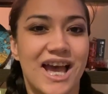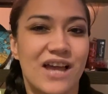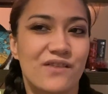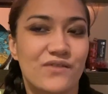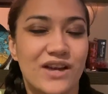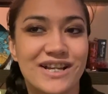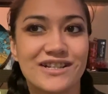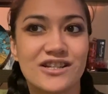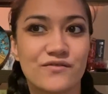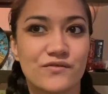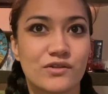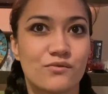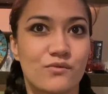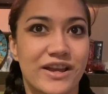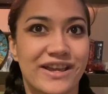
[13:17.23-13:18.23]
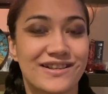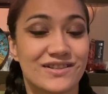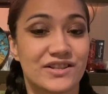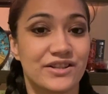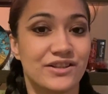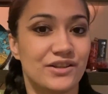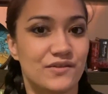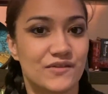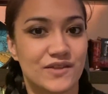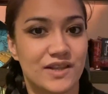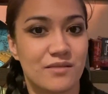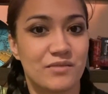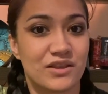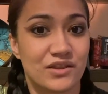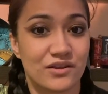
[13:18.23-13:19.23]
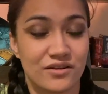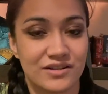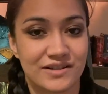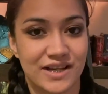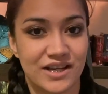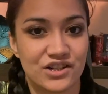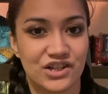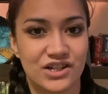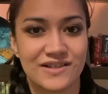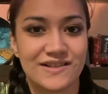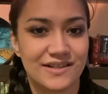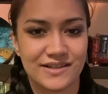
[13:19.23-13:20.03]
I find different ways to use them and their intentions.